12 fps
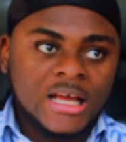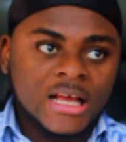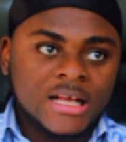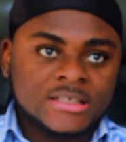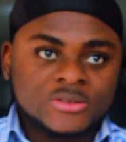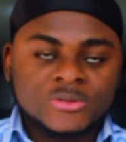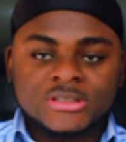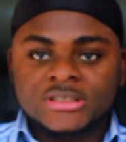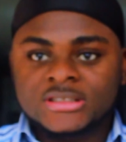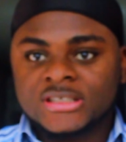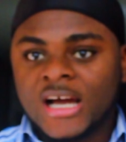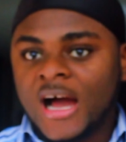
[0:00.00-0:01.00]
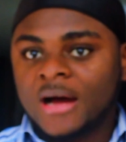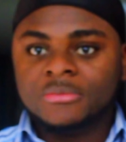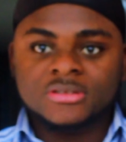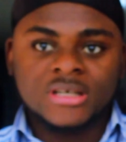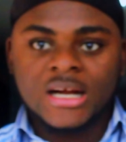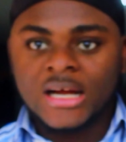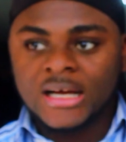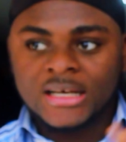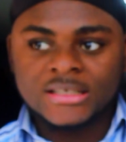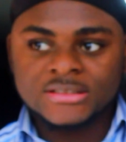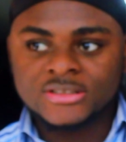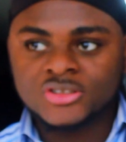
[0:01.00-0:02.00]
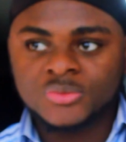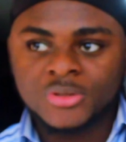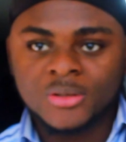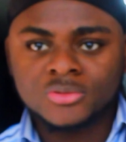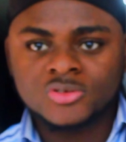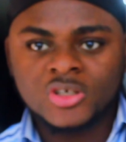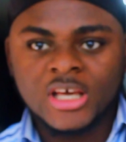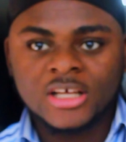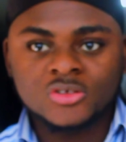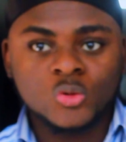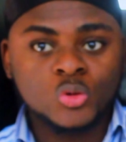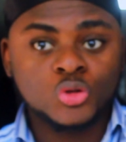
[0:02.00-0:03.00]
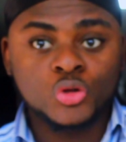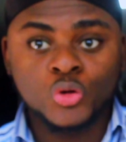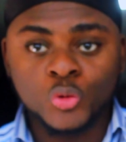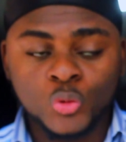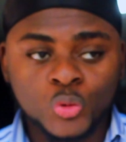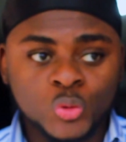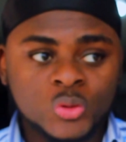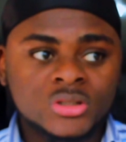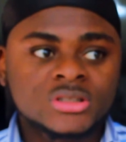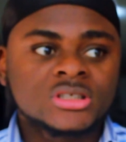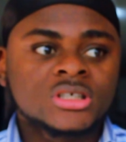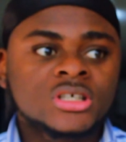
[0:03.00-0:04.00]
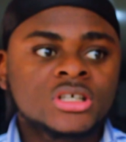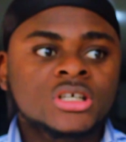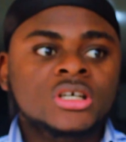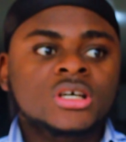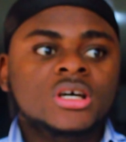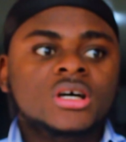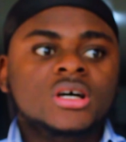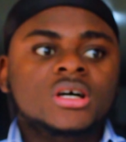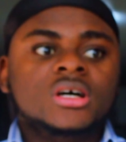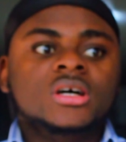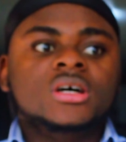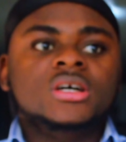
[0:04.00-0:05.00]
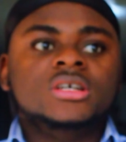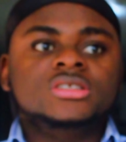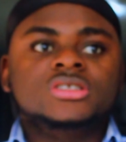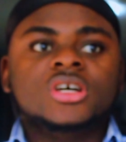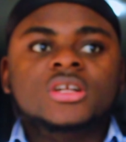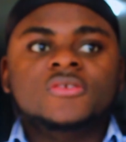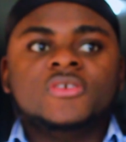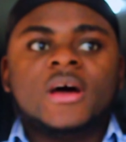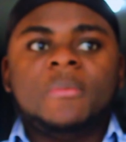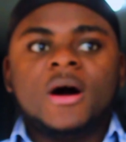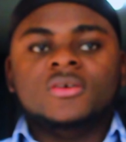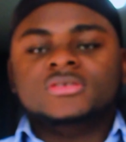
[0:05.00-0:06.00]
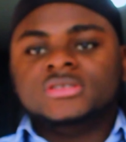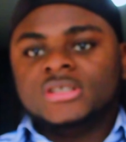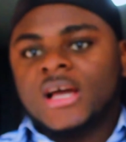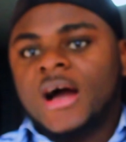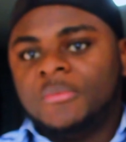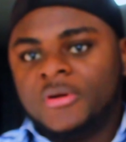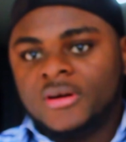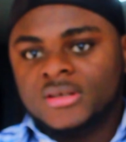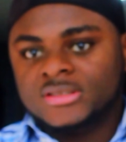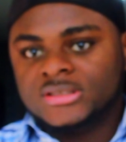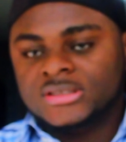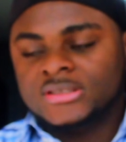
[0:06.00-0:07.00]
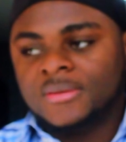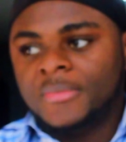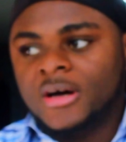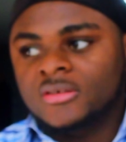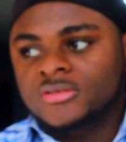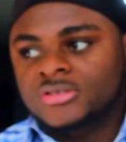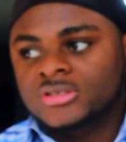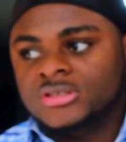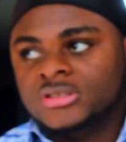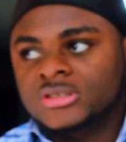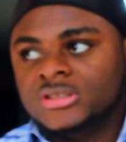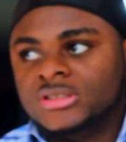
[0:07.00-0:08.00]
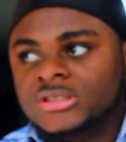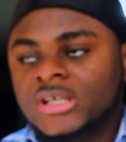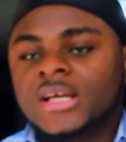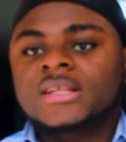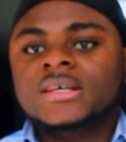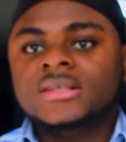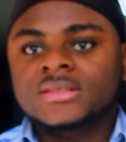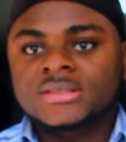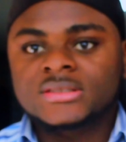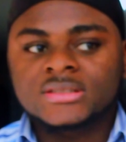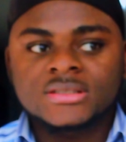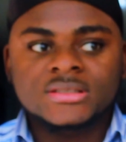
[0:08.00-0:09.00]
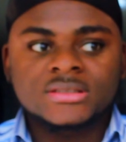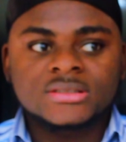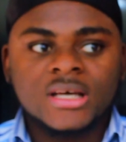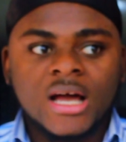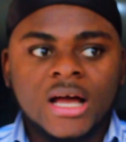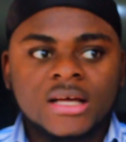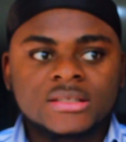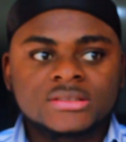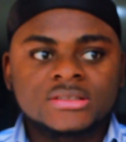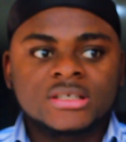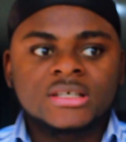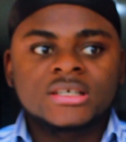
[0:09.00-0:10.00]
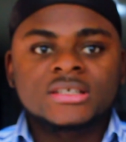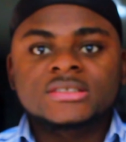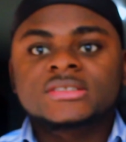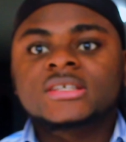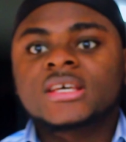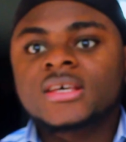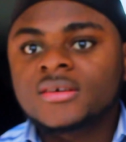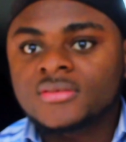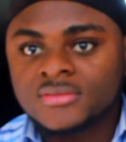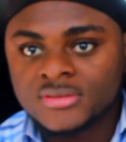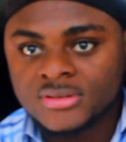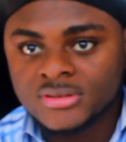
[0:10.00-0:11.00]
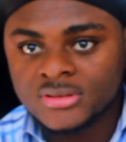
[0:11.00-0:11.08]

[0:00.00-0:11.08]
exquisite cameras to be able to get good looks. It's not even about the cameras, it's about technicalities and skills,